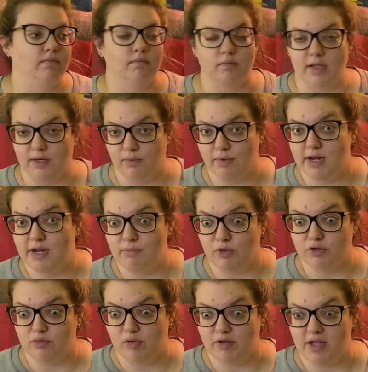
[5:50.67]
like reading
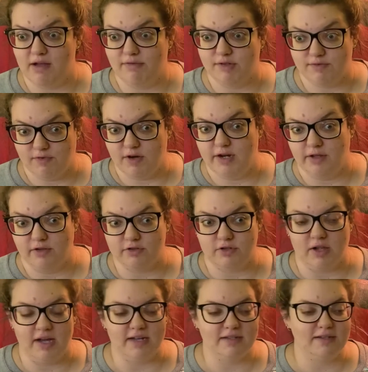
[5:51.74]
multiple novels for an English
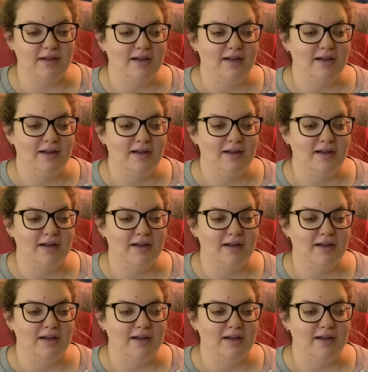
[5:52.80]
class,